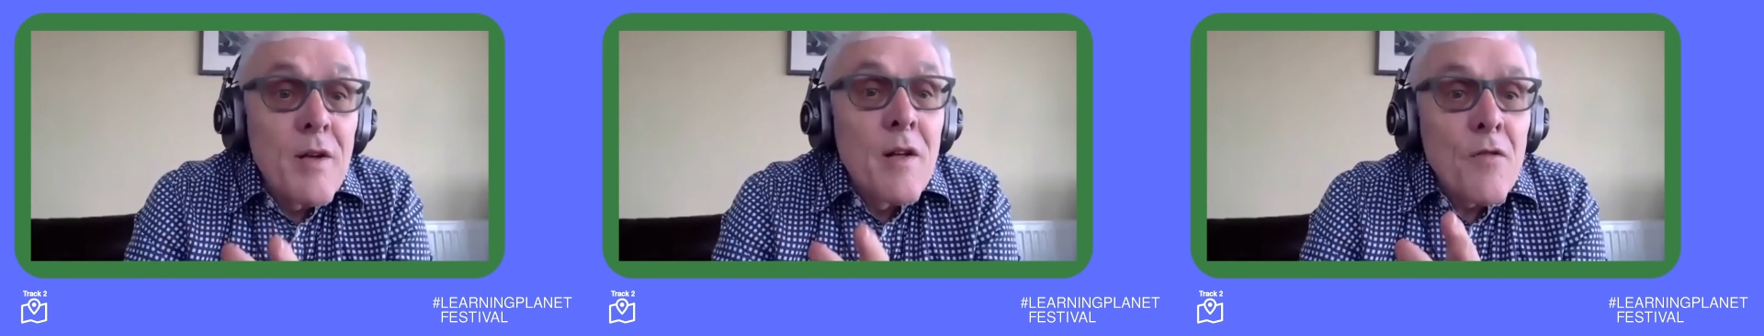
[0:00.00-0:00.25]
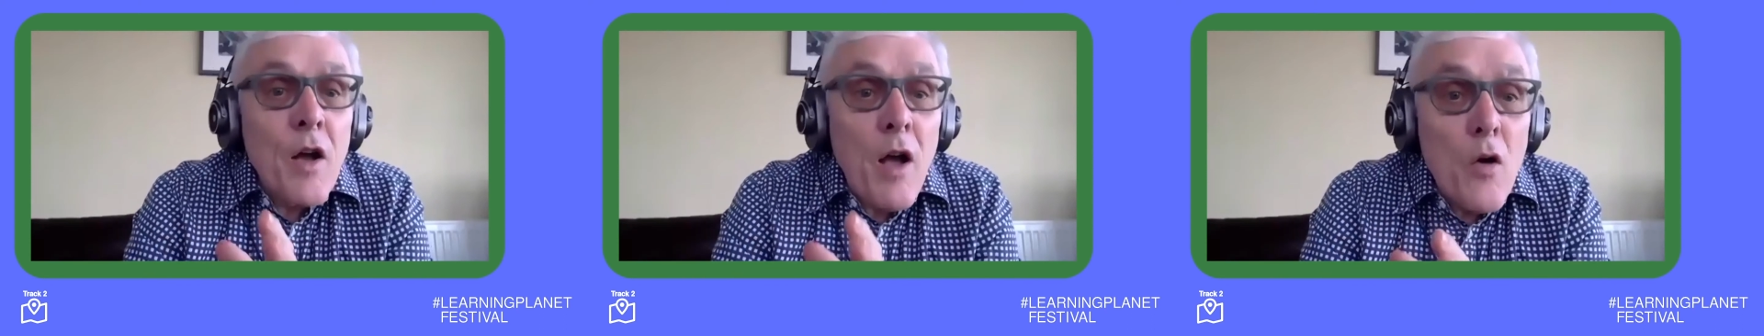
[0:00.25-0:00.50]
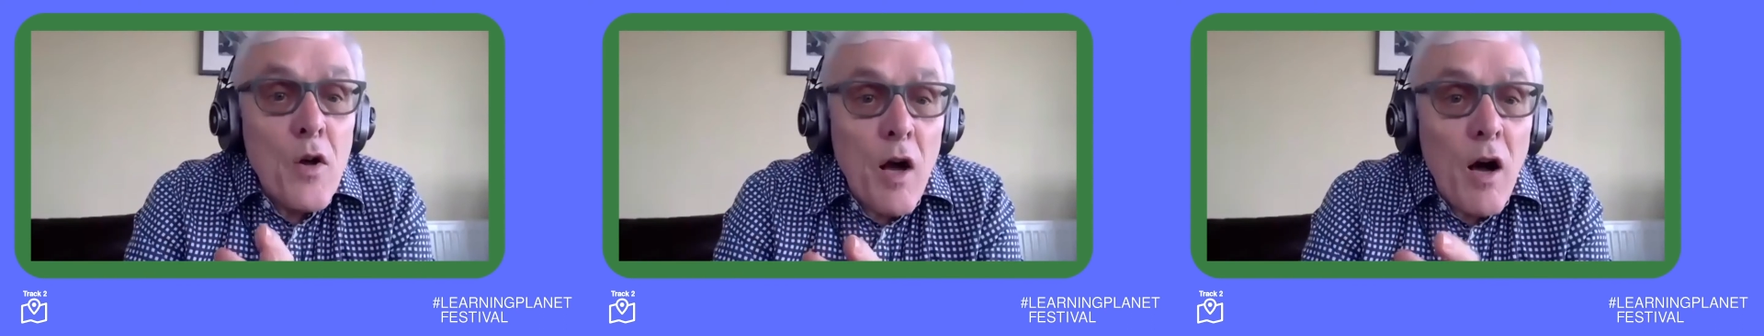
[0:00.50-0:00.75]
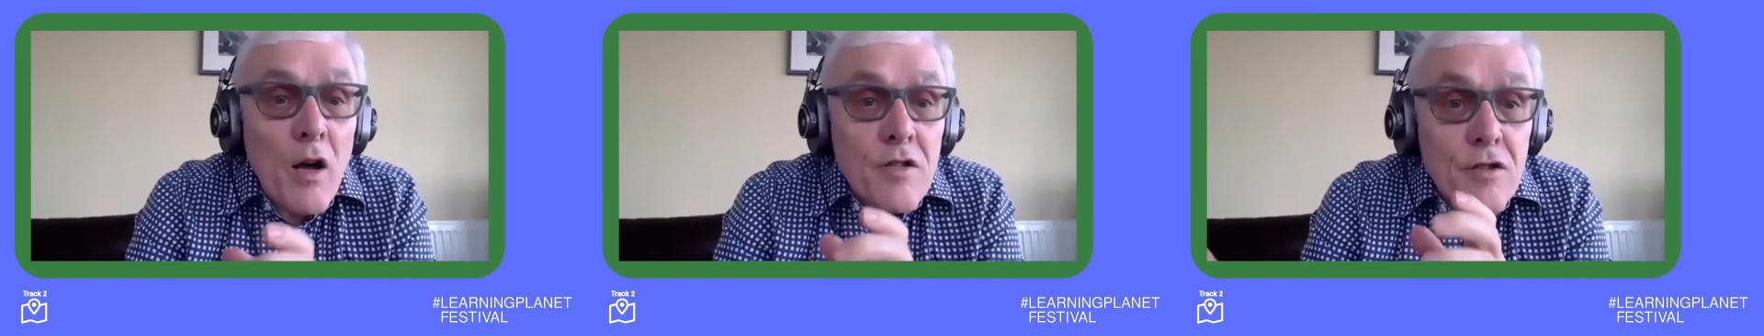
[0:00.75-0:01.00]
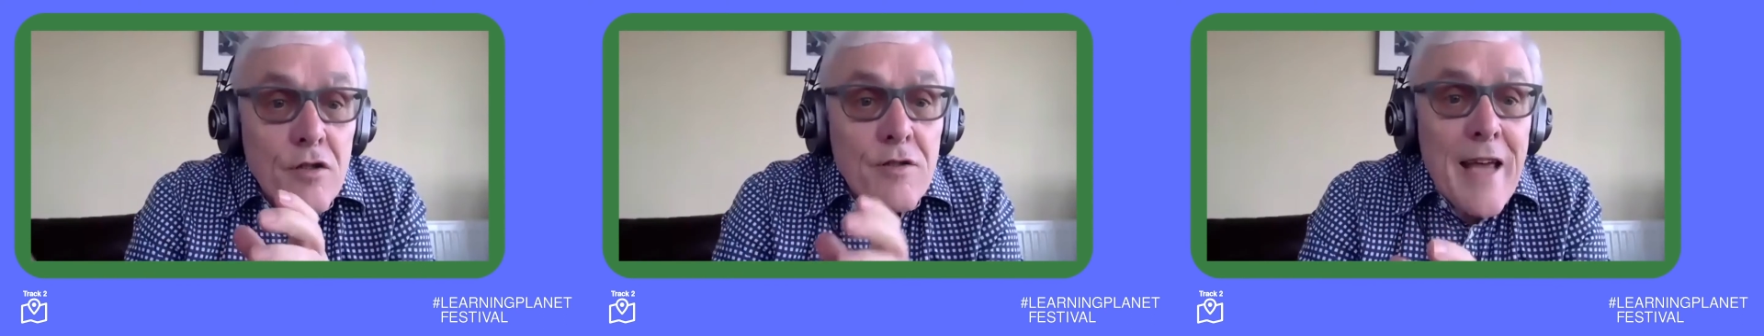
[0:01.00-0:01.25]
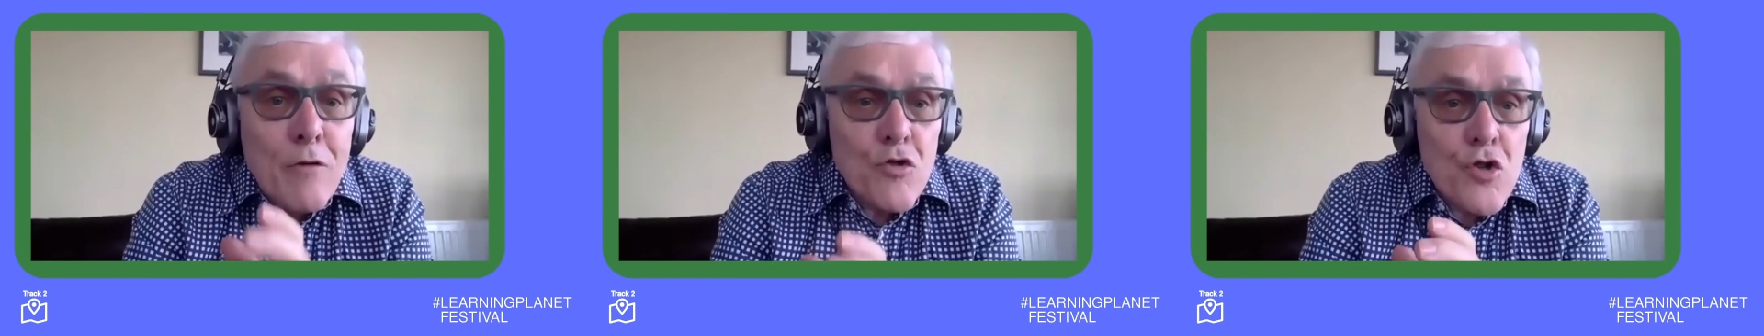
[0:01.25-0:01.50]
low caste,
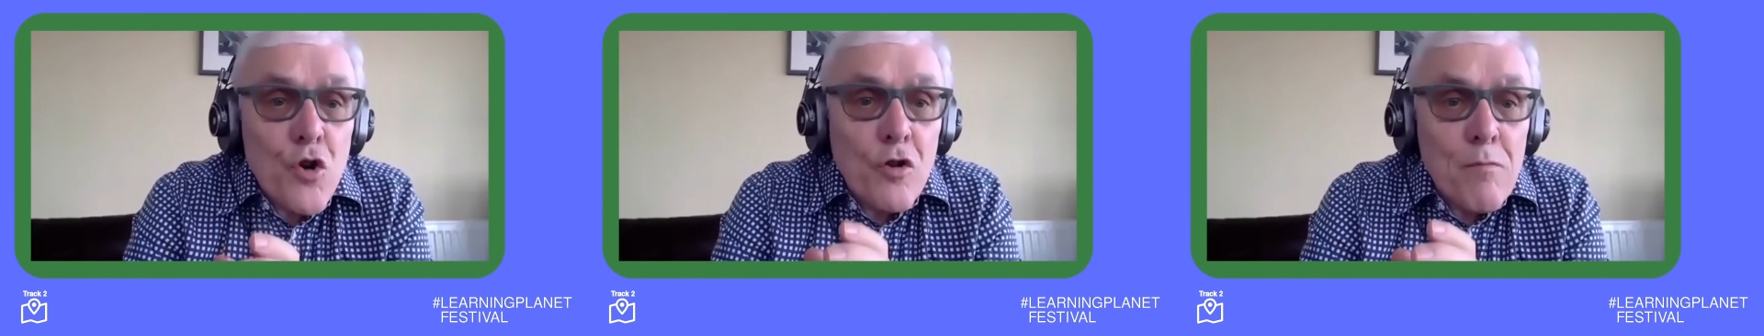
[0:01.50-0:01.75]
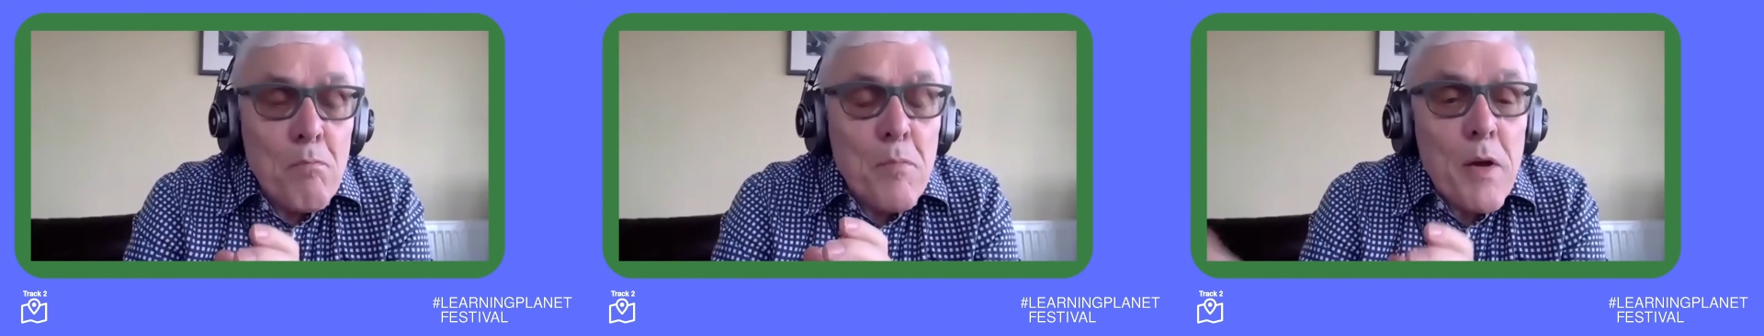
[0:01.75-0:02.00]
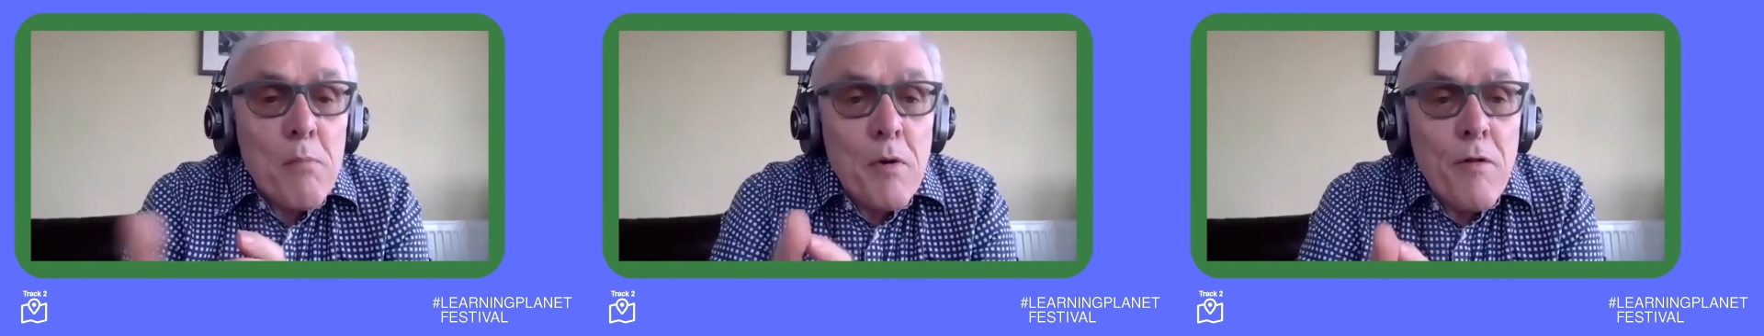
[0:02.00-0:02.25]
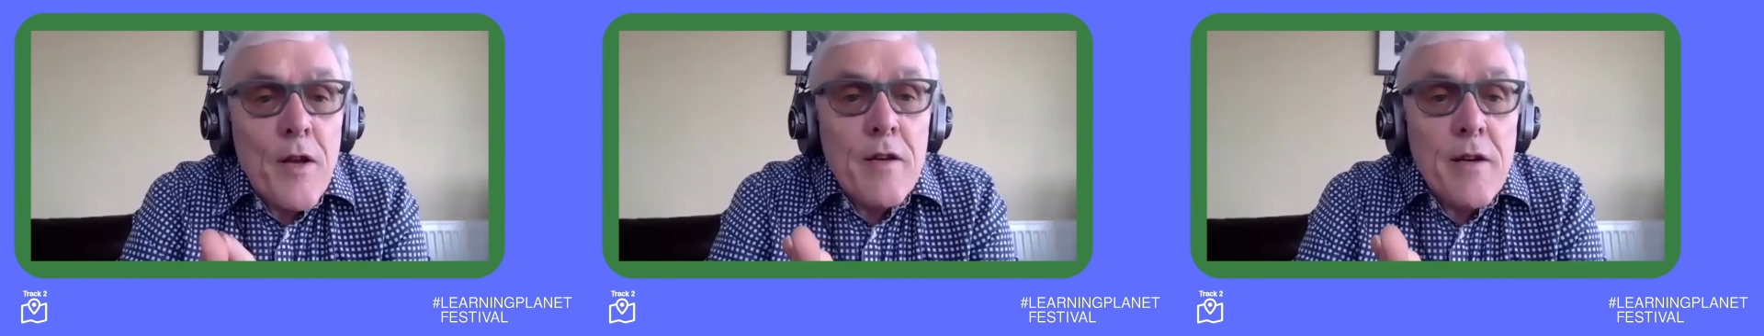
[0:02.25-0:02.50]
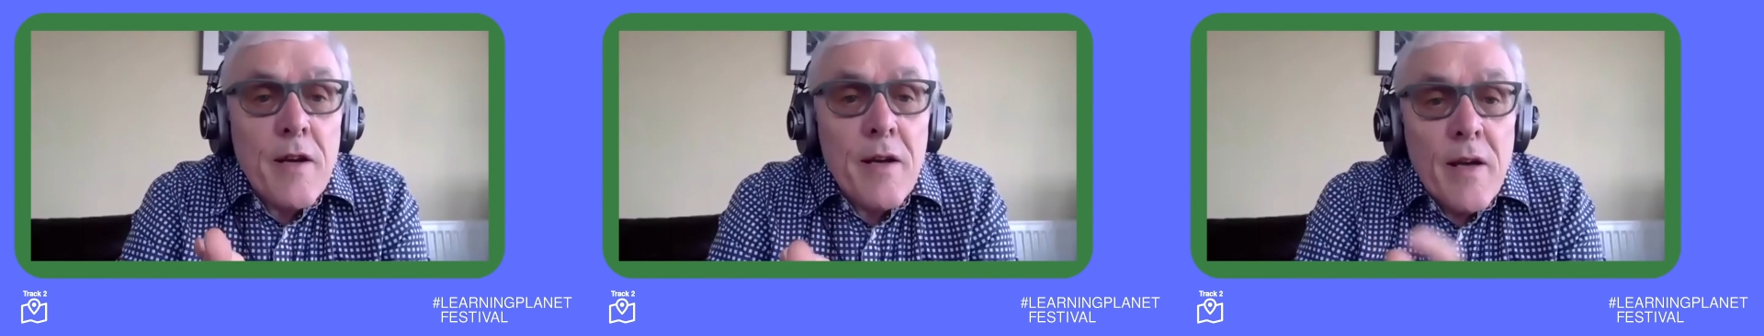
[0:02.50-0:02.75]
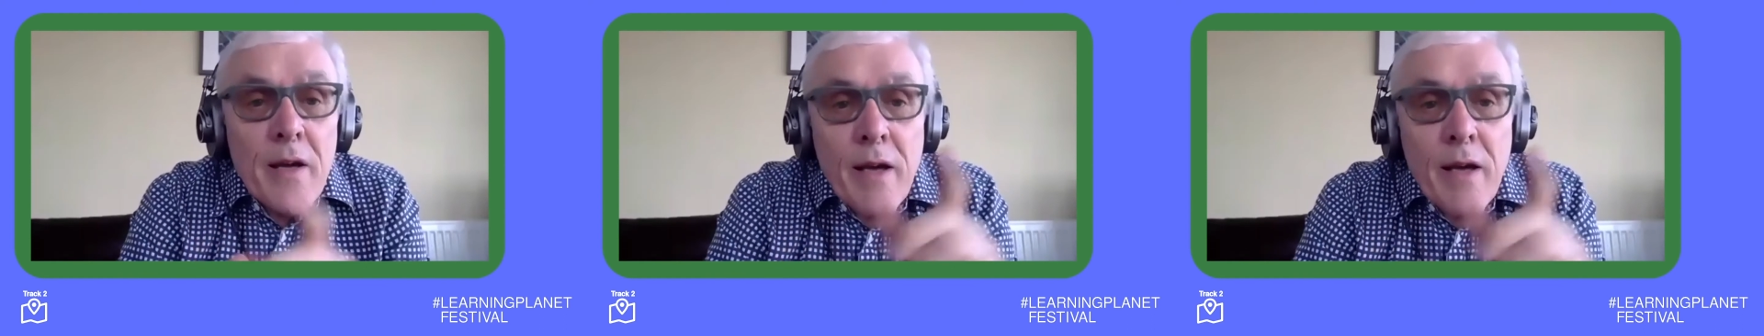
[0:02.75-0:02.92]
downtrodden people of India,